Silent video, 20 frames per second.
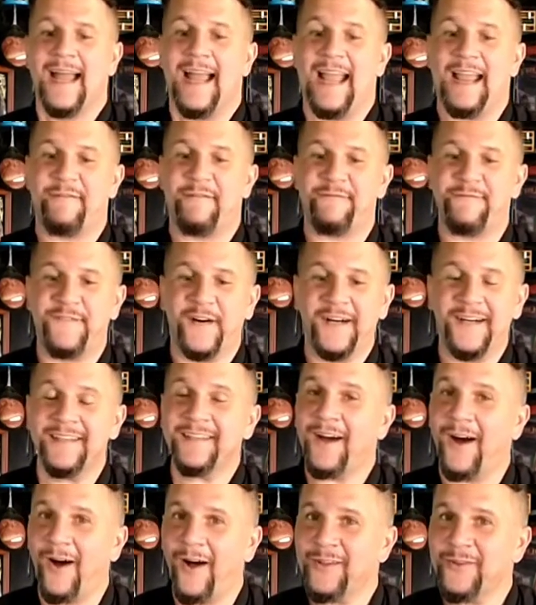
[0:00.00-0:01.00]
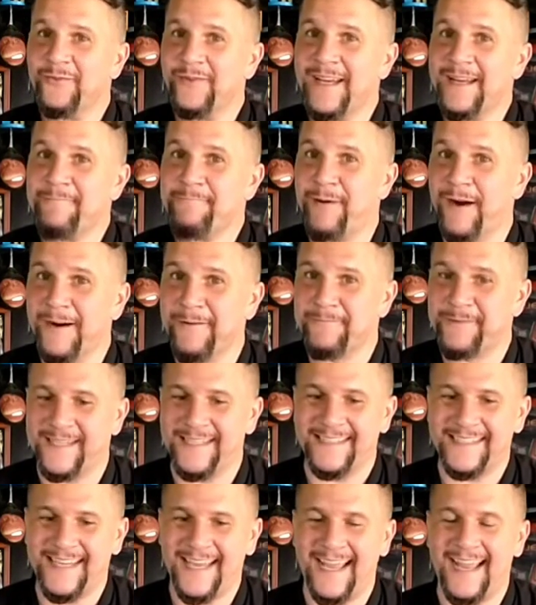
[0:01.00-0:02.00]
A fun Halloween
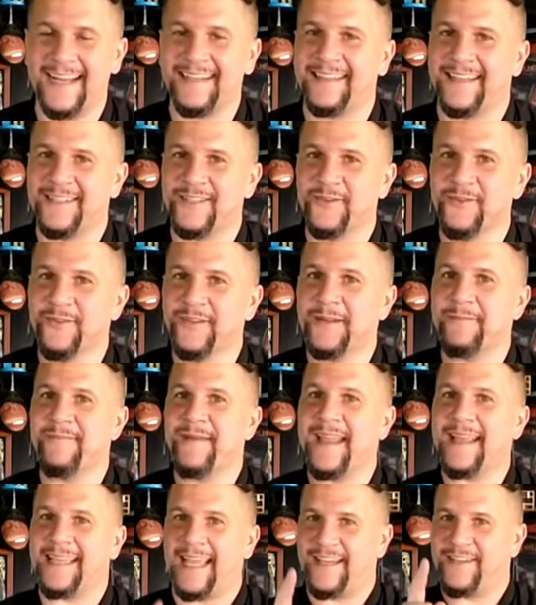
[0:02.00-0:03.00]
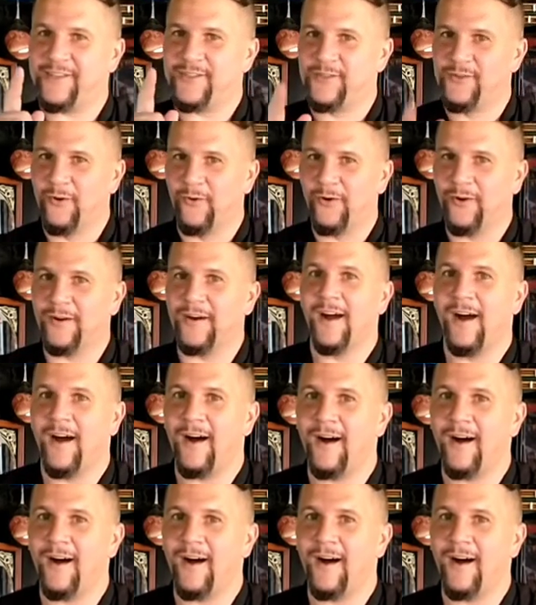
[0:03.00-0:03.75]
pumpkin keg that you can make at your